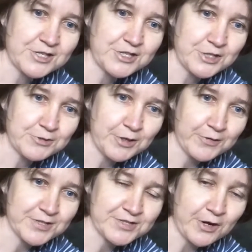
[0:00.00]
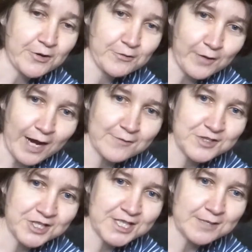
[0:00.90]
Do you know the song Five
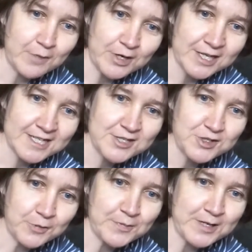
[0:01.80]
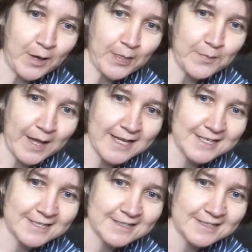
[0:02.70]
Cheeky Monkeys Jumping on the Bed?